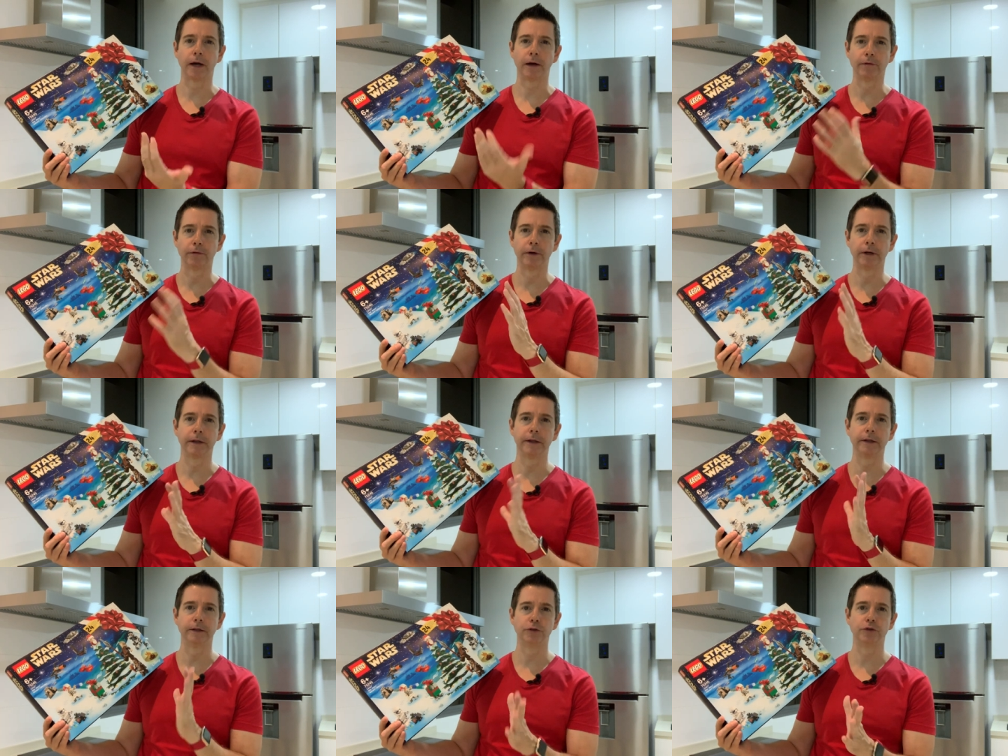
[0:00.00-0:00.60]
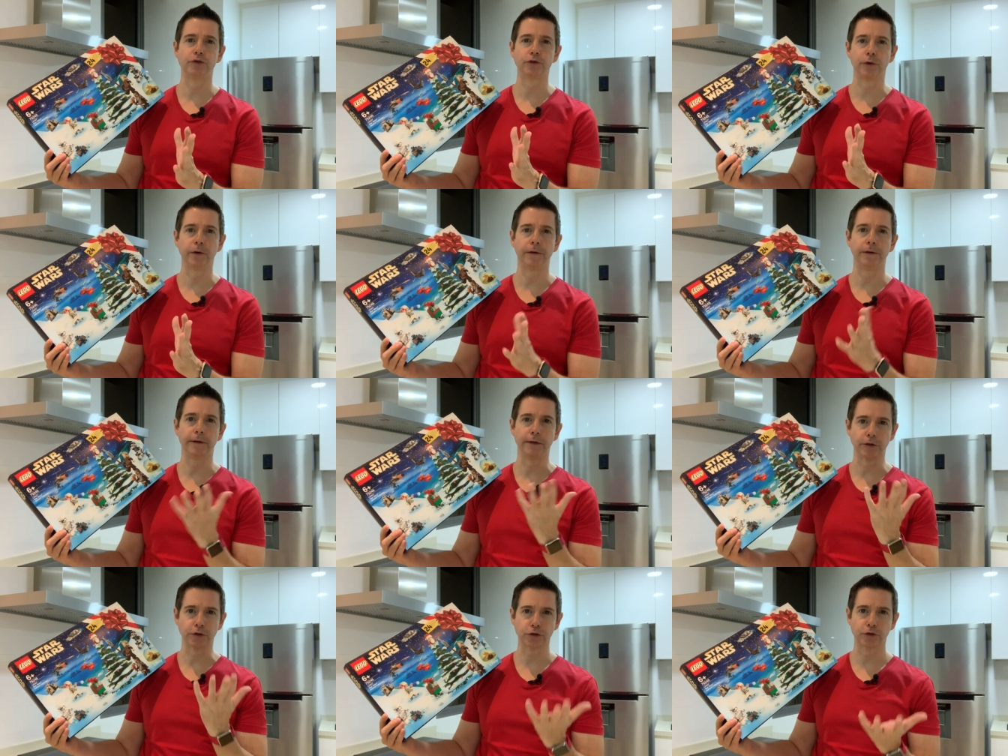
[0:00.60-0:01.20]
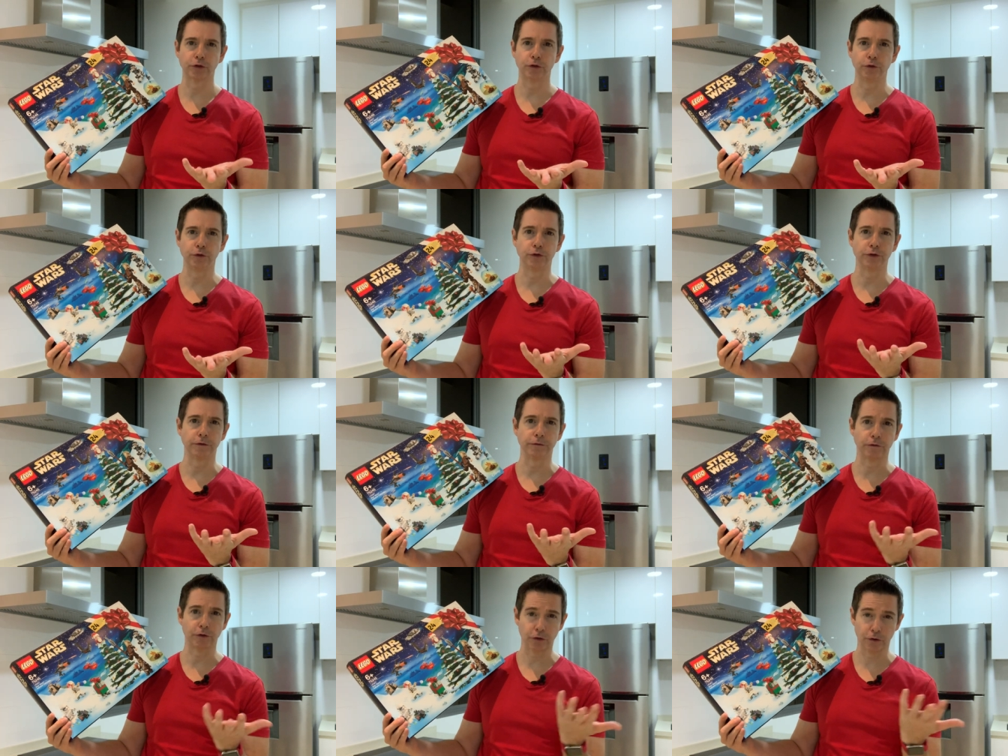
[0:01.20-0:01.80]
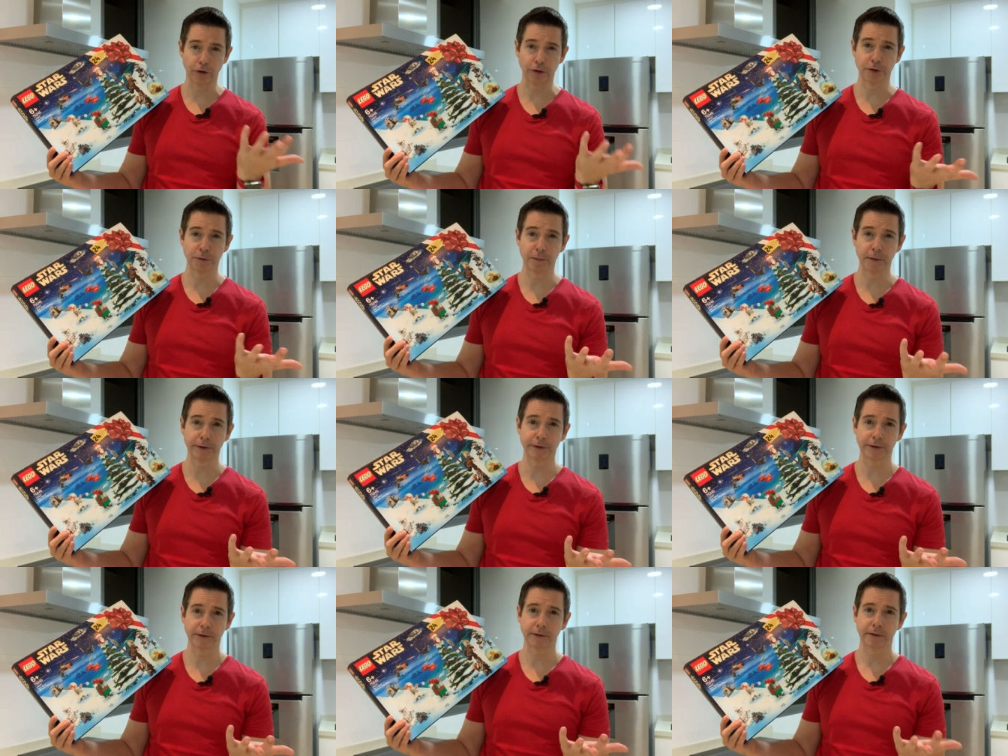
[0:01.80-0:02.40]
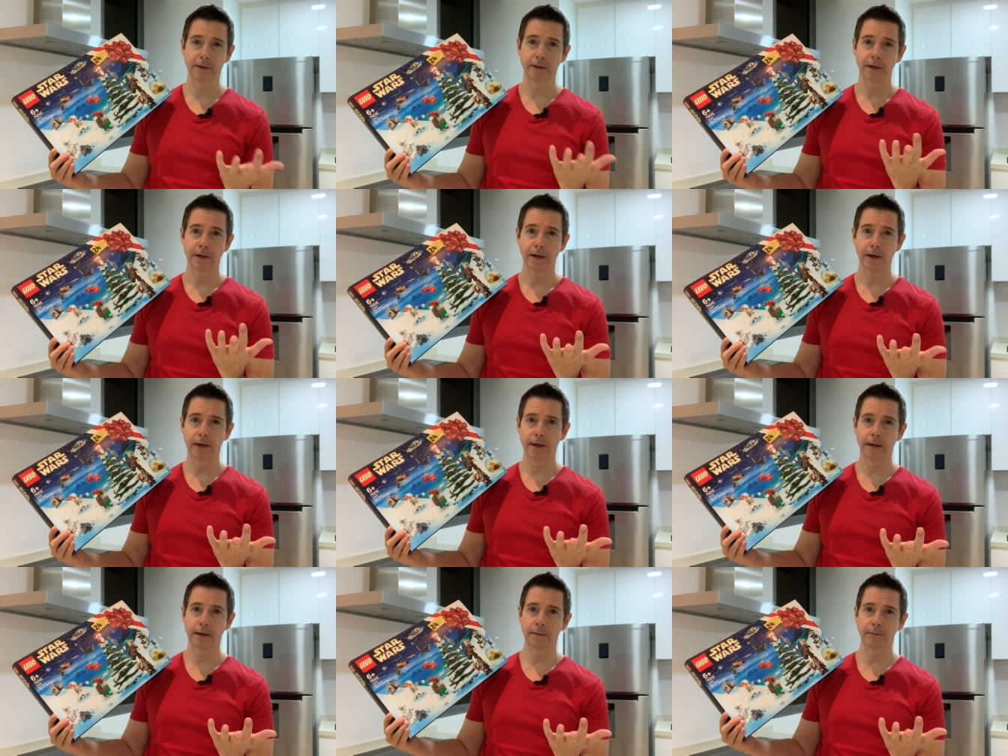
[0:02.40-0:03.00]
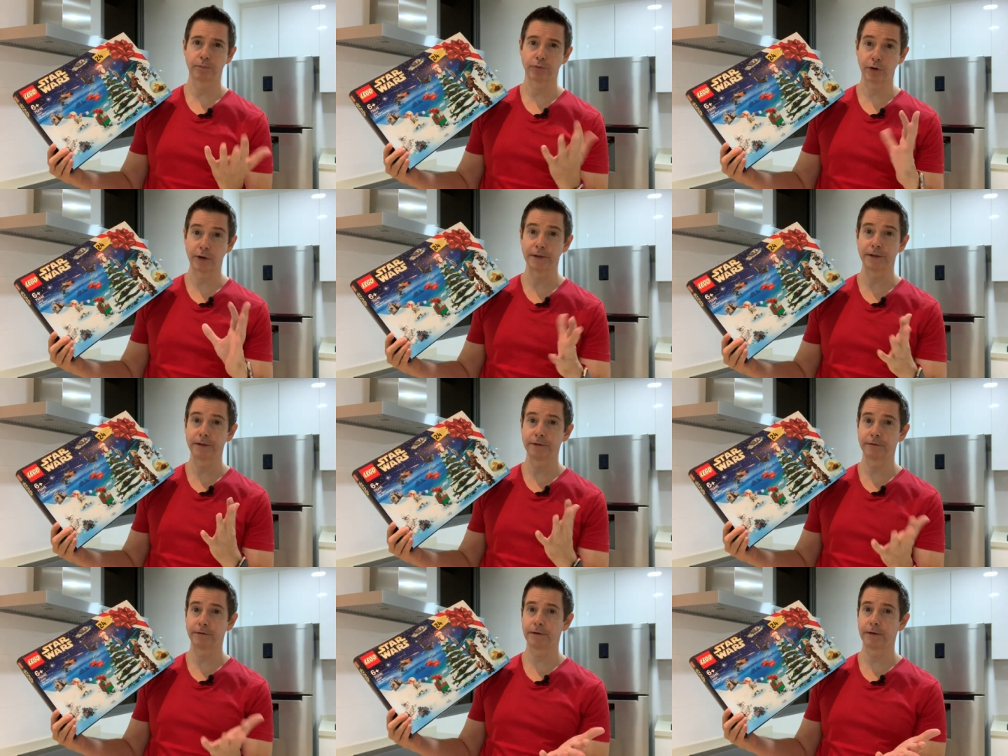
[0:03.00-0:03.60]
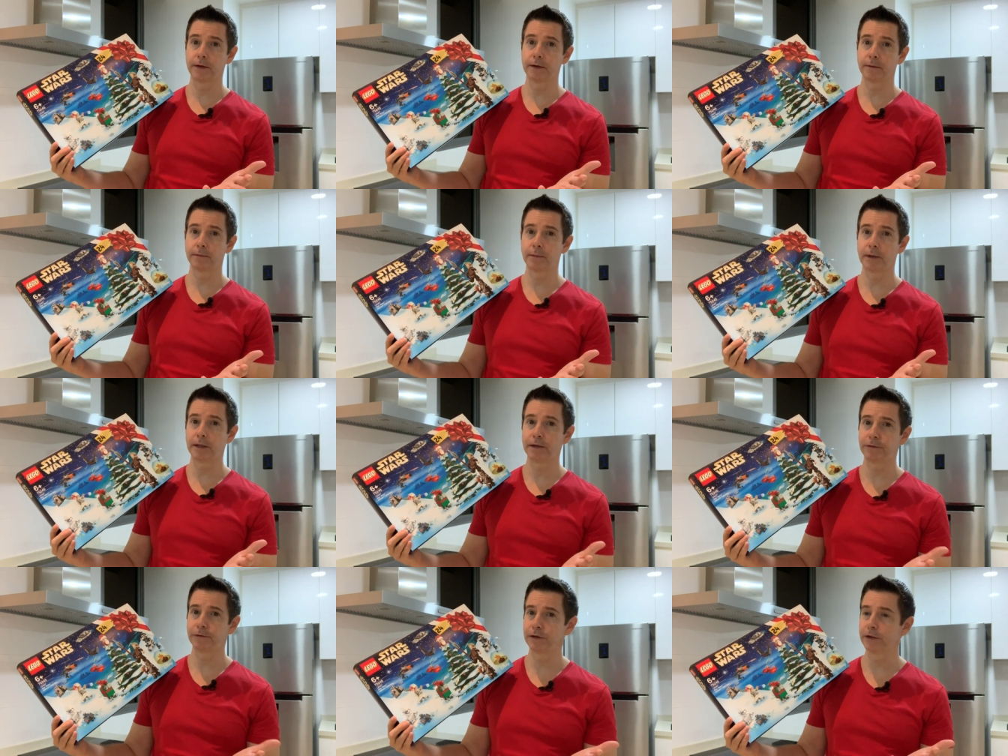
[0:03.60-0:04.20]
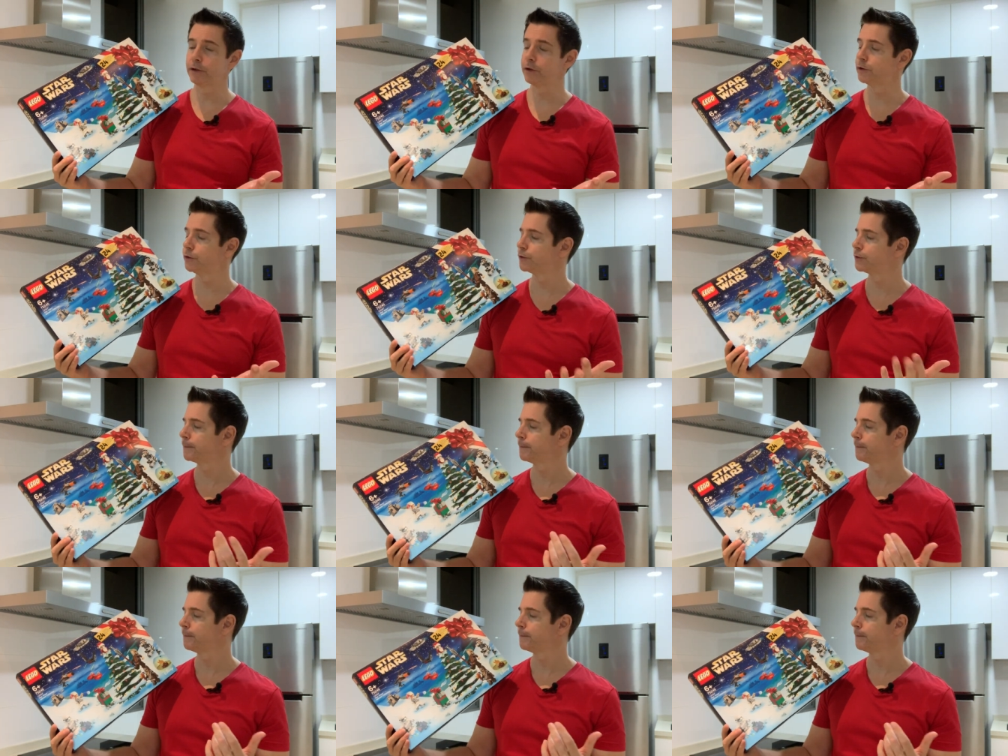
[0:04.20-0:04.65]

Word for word: I really enjoyed the exclusive Christmas uh, printed minifigures,